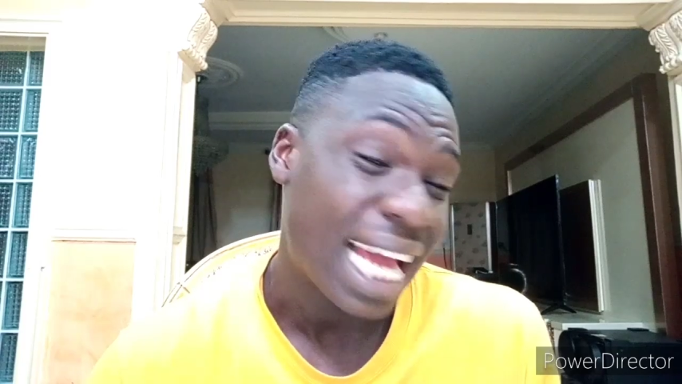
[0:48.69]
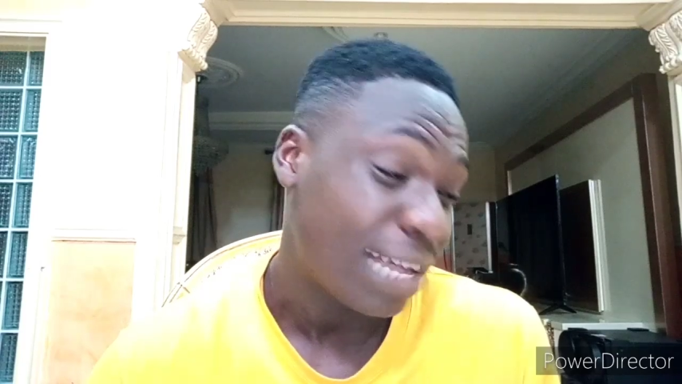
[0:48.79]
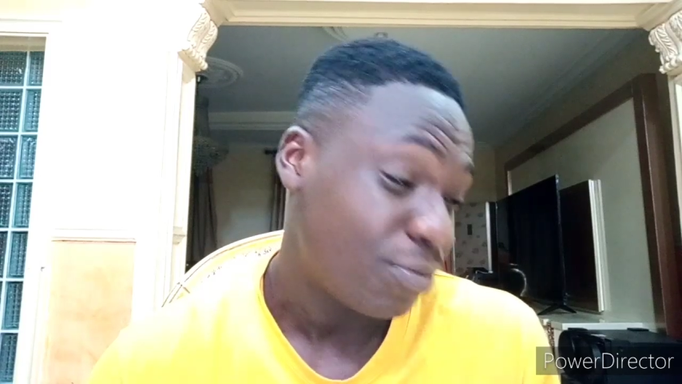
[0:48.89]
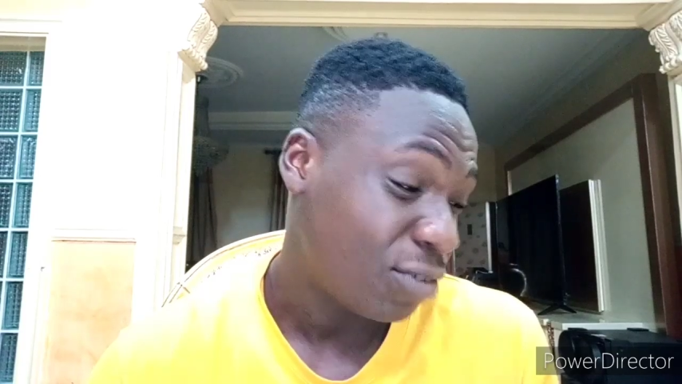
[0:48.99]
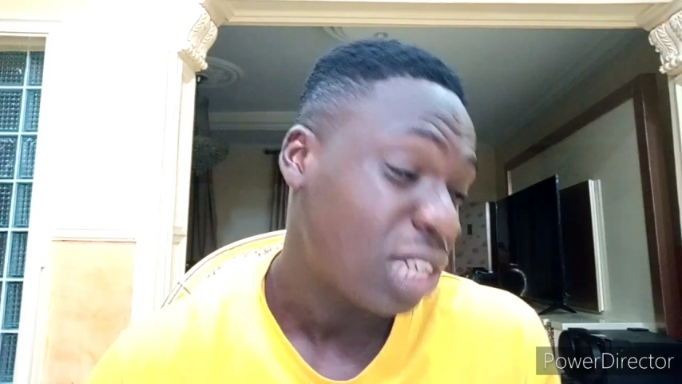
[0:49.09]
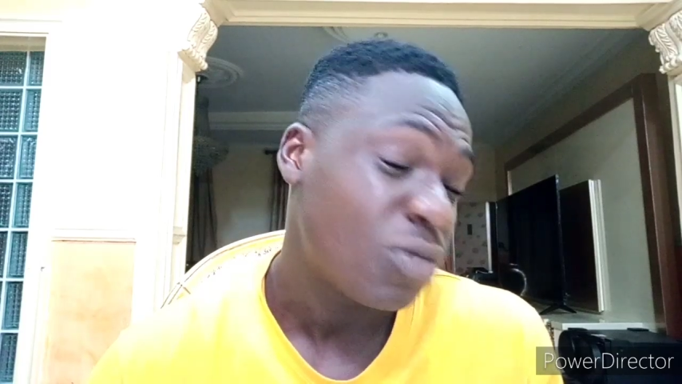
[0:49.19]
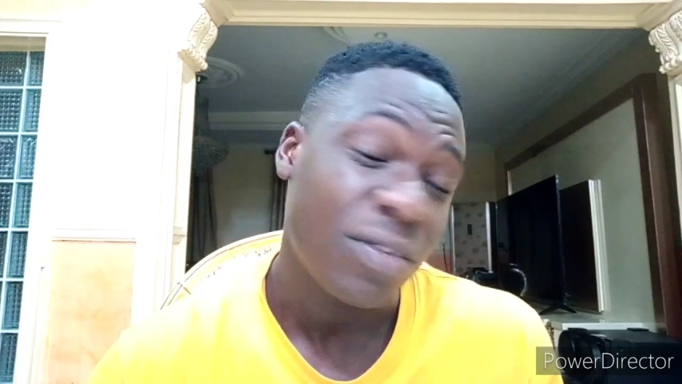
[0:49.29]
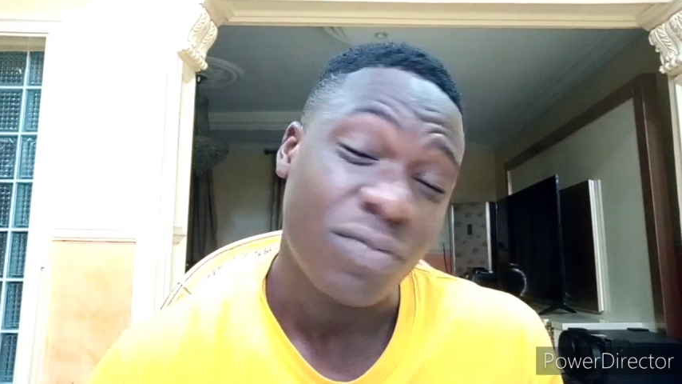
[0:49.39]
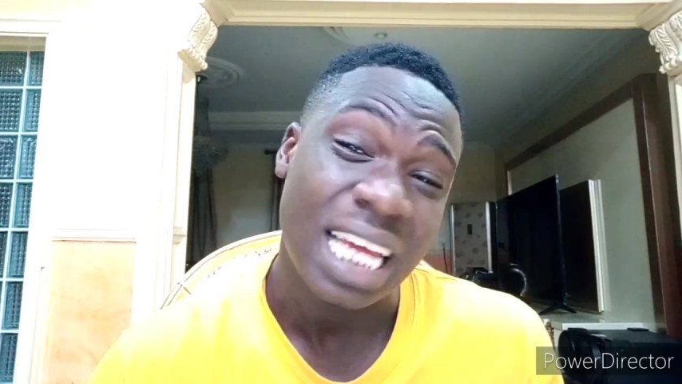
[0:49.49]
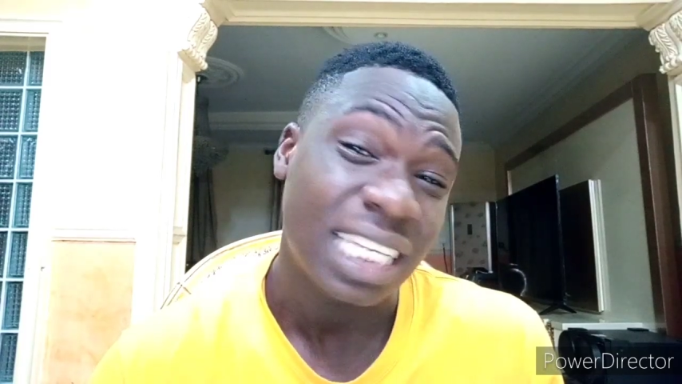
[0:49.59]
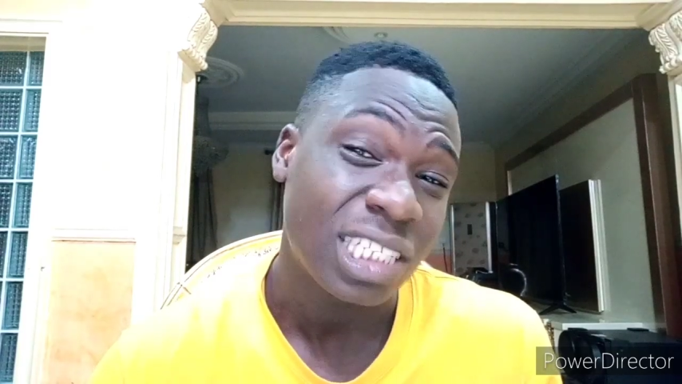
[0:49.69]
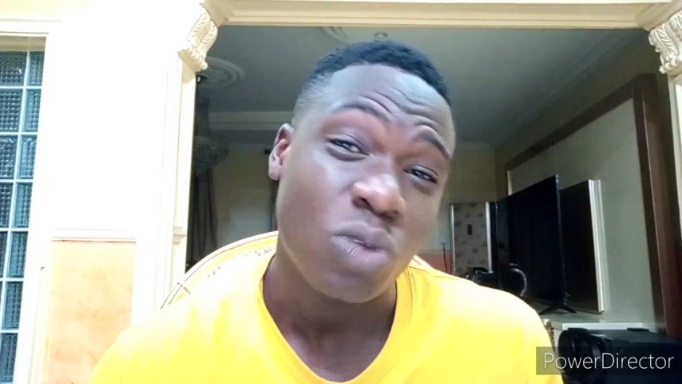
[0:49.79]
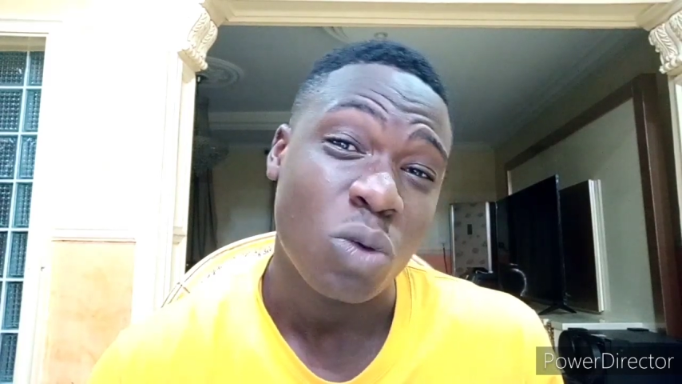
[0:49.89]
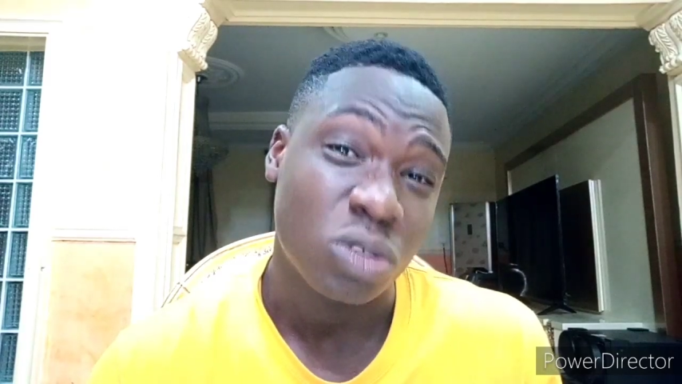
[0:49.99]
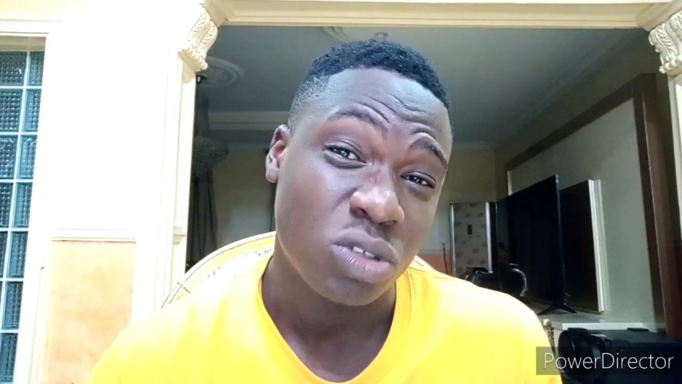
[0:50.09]
I am really grateful that this
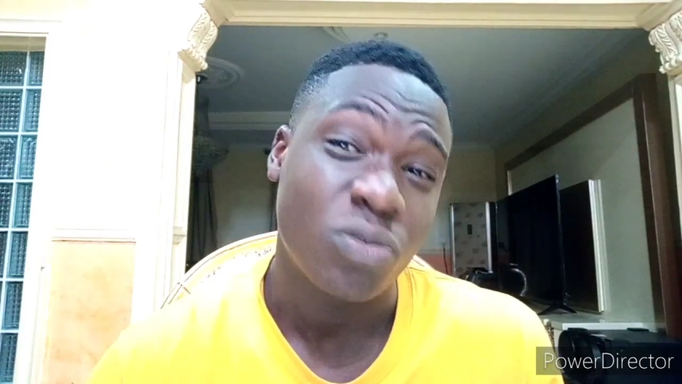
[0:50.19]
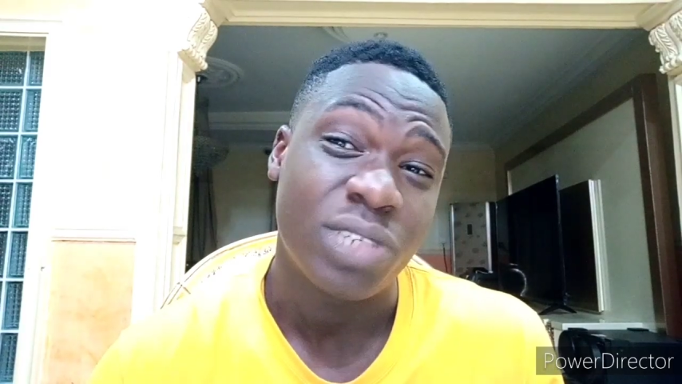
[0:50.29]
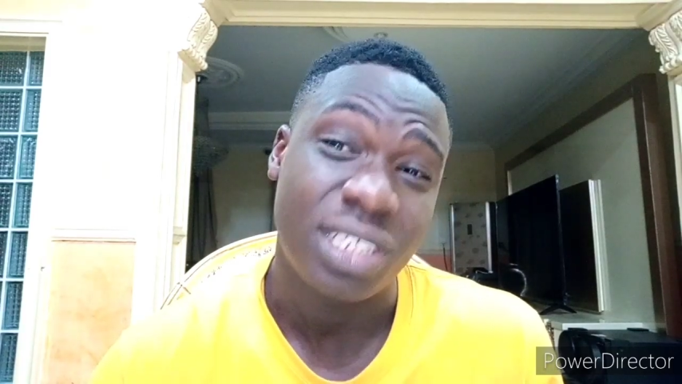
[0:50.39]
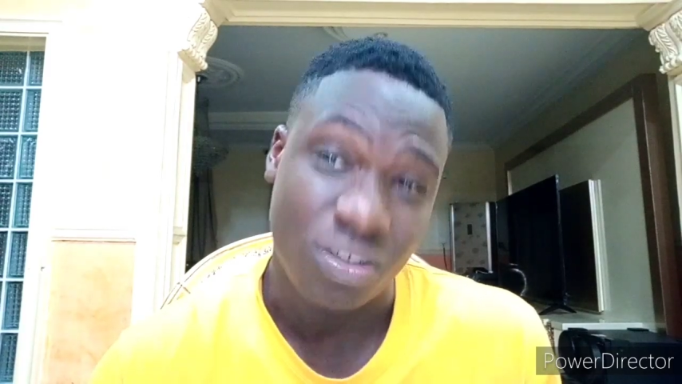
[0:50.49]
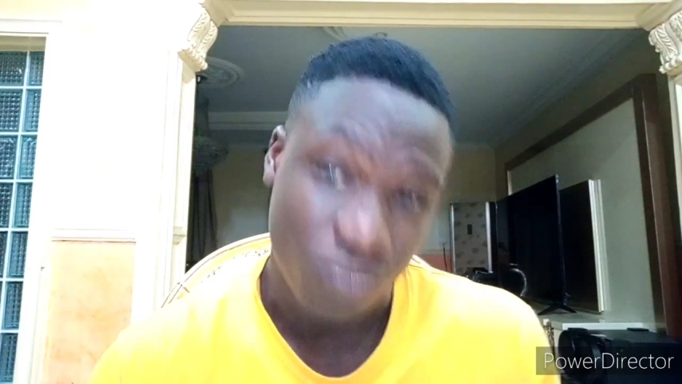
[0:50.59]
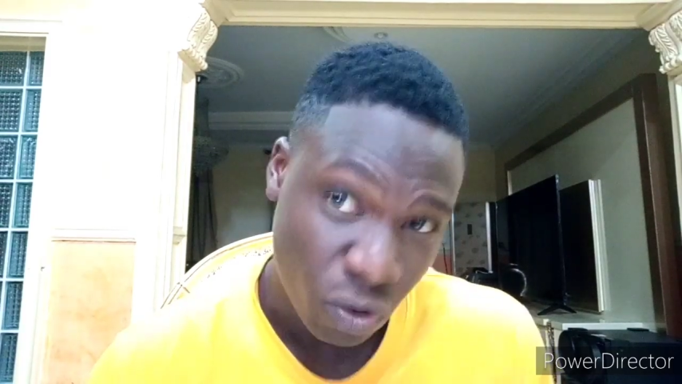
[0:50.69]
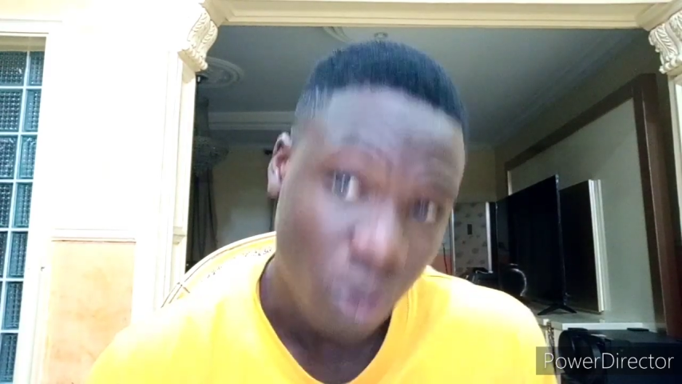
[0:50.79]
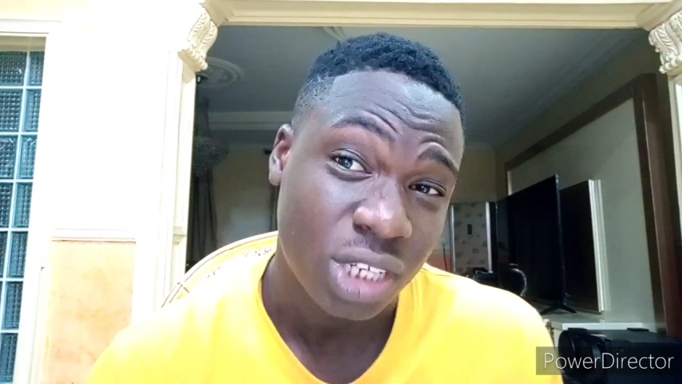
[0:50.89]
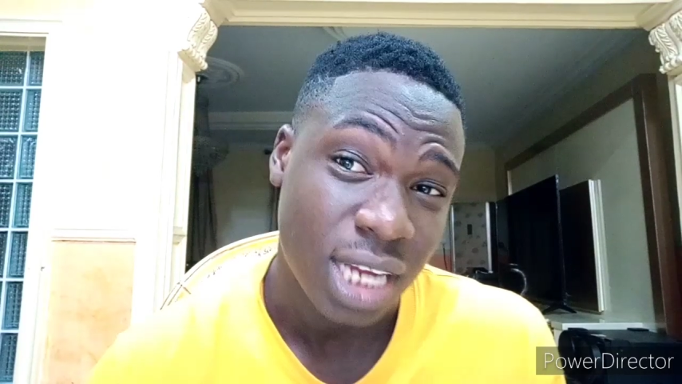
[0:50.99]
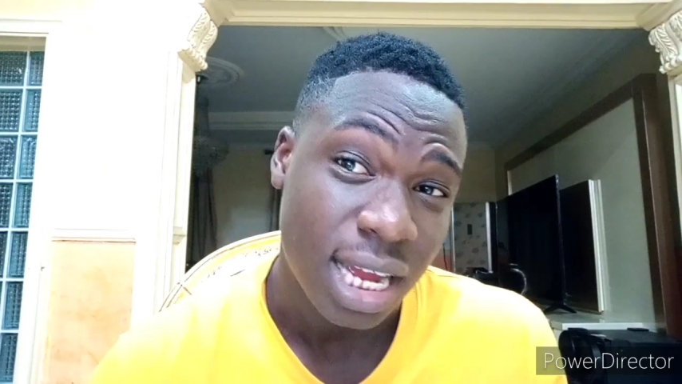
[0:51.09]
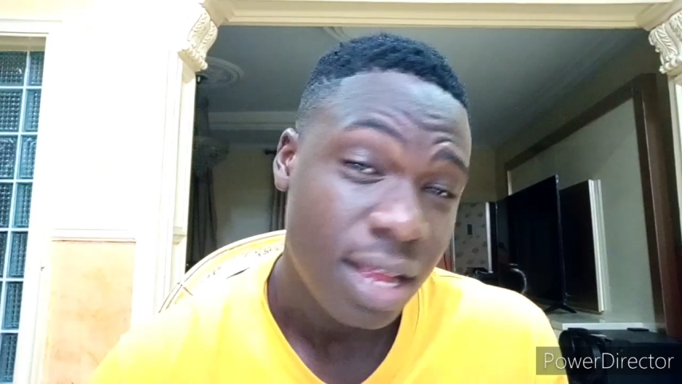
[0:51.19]
one was not written in Russia,